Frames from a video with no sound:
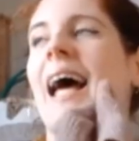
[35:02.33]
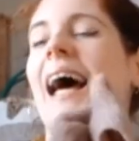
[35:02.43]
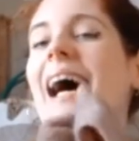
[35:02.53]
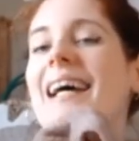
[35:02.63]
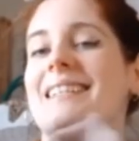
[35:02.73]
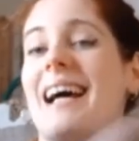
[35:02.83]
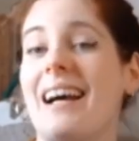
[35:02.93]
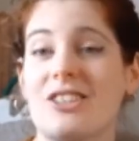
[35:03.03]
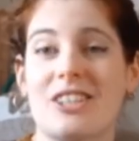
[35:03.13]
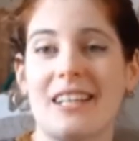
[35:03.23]
And
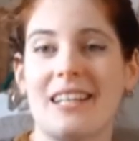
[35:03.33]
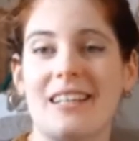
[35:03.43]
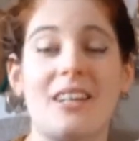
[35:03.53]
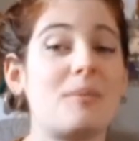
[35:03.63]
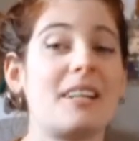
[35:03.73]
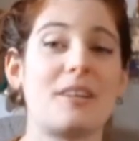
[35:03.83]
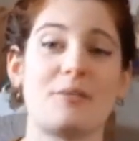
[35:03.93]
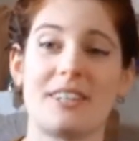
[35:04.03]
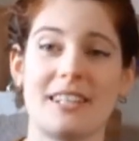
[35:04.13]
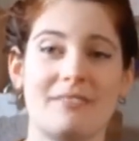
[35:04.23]
actually, I'm in love
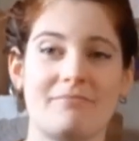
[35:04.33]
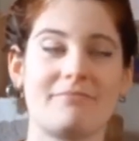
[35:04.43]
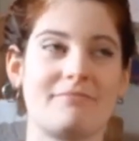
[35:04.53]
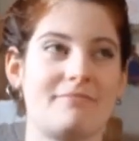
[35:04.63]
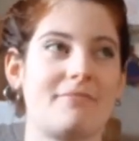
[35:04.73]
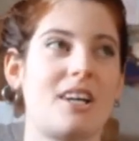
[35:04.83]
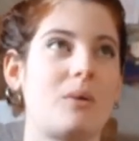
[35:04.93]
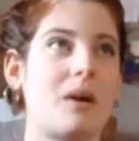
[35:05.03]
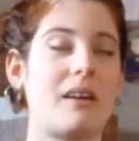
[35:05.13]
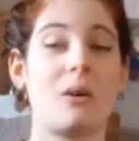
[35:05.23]
with it. I
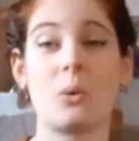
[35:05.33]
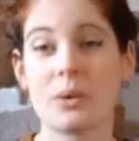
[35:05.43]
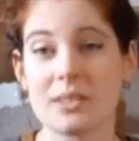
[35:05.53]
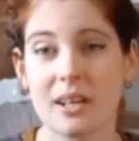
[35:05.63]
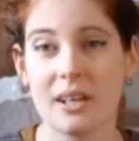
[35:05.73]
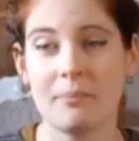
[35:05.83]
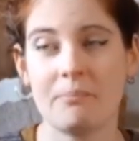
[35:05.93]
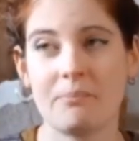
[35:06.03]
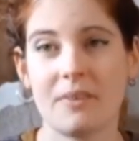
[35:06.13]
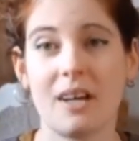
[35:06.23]
wear it all the time.
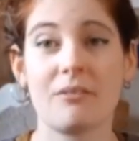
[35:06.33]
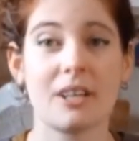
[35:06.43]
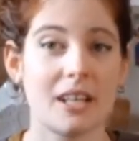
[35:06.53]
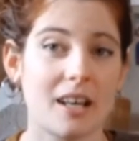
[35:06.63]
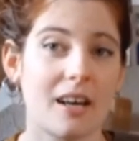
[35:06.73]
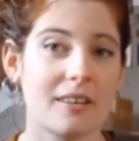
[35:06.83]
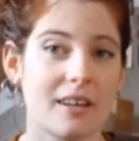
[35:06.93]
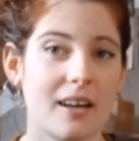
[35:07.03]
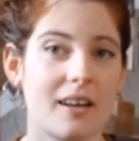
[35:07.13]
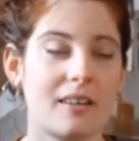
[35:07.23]
I really like the
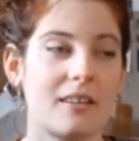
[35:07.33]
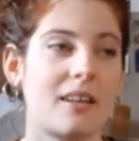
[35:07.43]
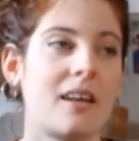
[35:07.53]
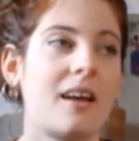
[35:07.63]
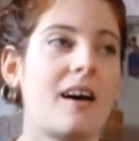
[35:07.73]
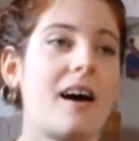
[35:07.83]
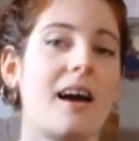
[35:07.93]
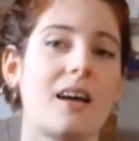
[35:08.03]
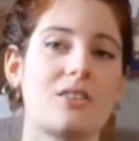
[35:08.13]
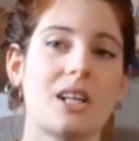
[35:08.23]
colour. I
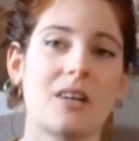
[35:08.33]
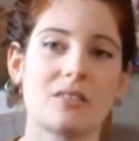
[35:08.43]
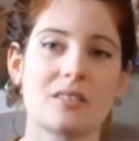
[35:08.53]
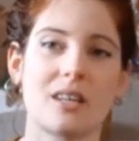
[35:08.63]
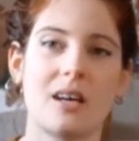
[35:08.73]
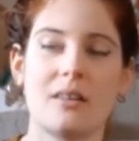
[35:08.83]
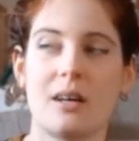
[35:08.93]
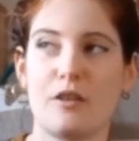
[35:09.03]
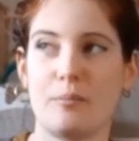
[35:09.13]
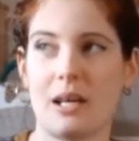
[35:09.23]
actually have a skirt that
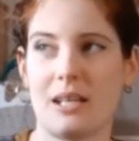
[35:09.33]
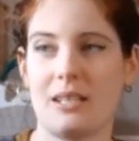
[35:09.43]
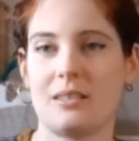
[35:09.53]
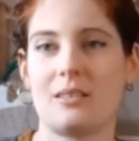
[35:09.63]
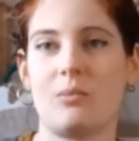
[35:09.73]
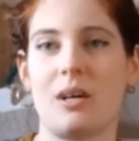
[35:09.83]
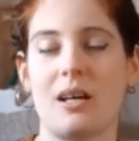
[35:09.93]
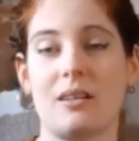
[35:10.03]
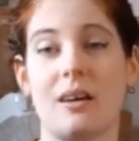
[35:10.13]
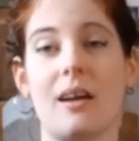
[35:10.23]
I've made where the
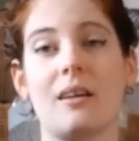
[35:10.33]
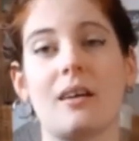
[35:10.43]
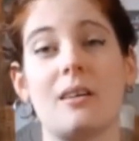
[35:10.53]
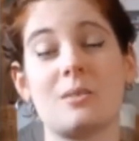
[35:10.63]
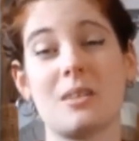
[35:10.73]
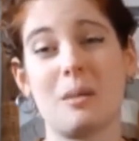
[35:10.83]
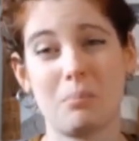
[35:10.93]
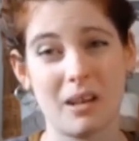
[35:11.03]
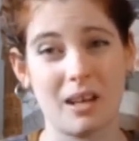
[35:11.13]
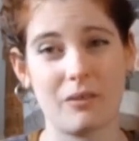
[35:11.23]
colour goes with it
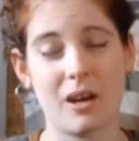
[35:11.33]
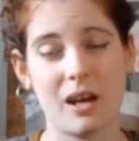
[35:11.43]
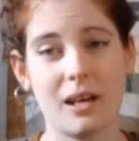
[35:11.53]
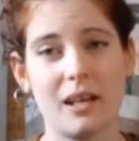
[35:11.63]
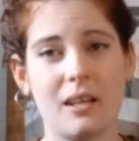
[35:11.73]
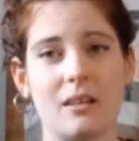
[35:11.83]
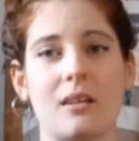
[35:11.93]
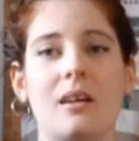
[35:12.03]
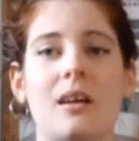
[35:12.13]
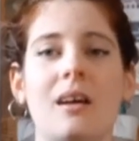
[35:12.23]
perfectly.
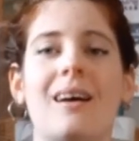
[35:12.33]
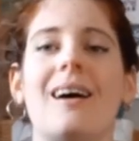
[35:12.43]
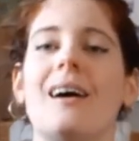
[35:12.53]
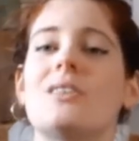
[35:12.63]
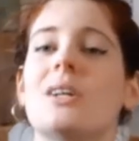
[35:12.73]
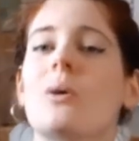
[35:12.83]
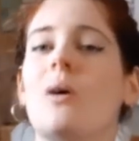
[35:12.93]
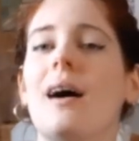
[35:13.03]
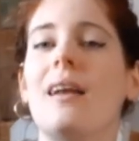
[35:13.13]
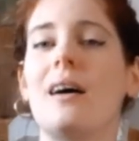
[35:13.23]
I actually
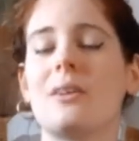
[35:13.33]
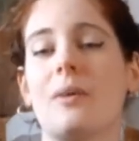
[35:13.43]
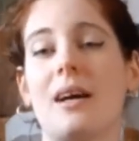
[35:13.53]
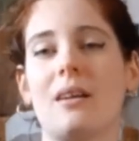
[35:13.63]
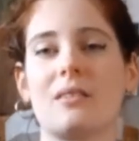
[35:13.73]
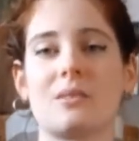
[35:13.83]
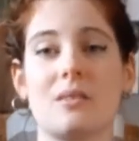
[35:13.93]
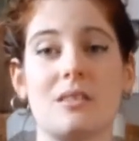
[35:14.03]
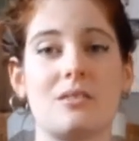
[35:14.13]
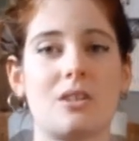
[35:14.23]
quite like the way it looks with
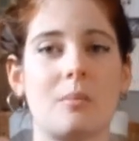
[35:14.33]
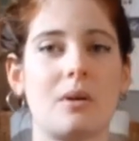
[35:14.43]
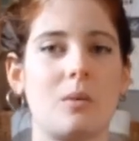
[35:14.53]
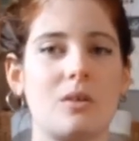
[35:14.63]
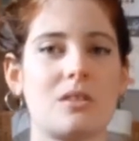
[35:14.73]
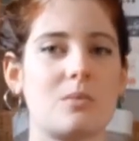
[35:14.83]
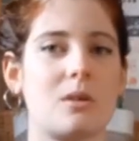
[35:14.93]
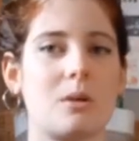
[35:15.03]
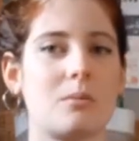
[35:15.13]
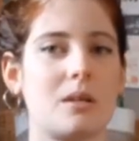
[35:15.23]
this jumper, which is one
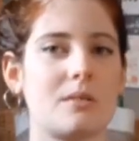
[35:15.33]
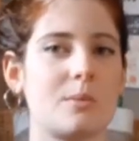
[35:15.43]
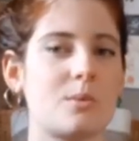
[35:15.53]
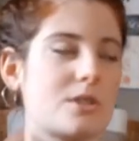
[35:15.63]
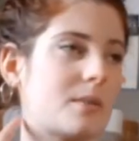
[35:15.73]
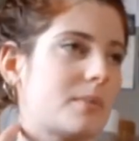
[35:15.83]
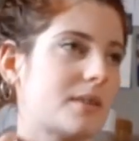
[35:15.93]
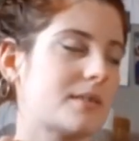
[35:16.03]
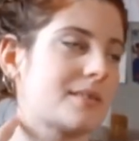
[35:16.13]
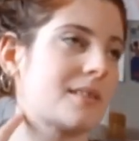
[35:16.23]
of my most worn jumpers.